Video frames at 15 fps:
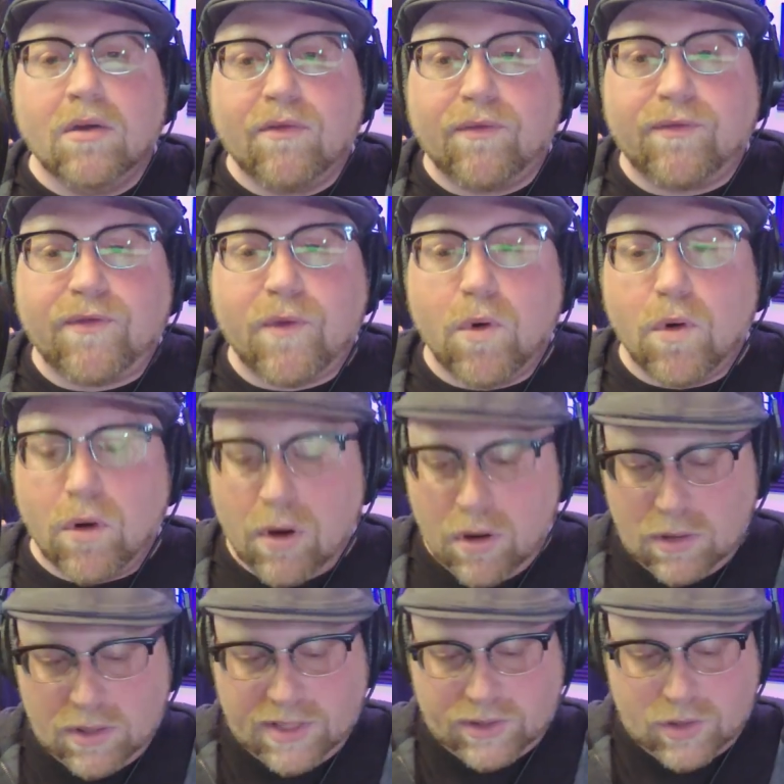
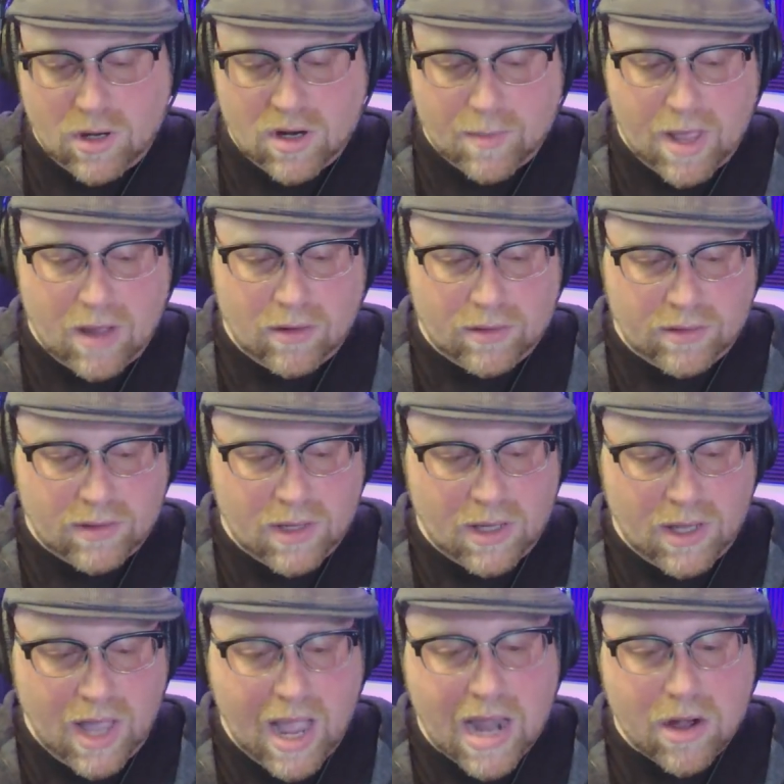For let's talk about
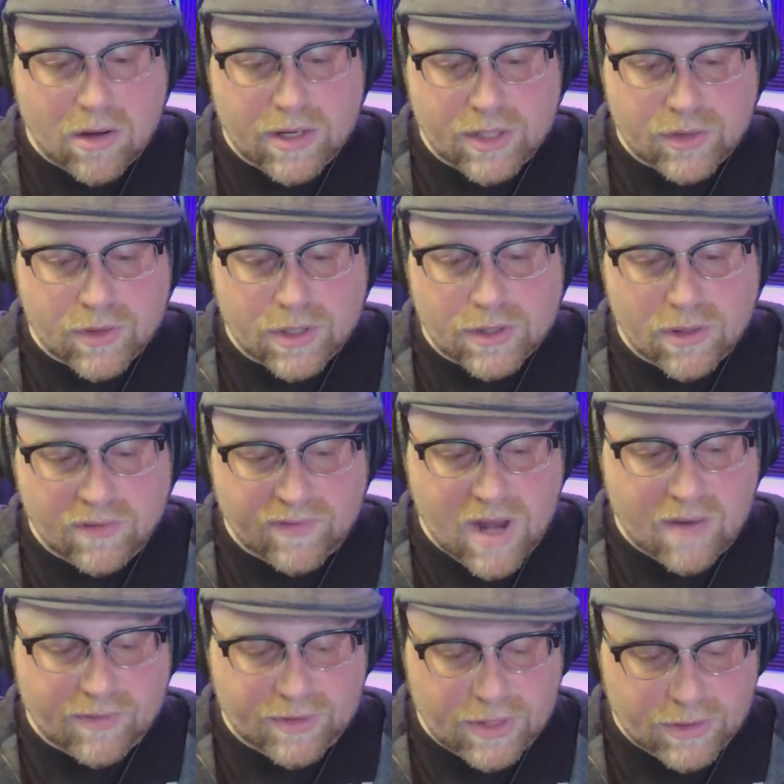the hierarchy structure of
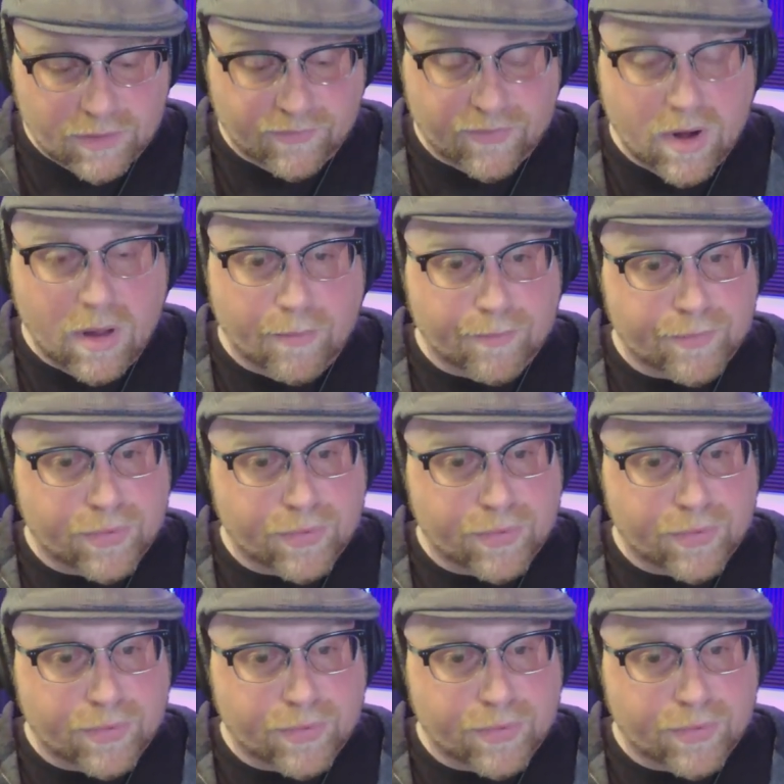conversation from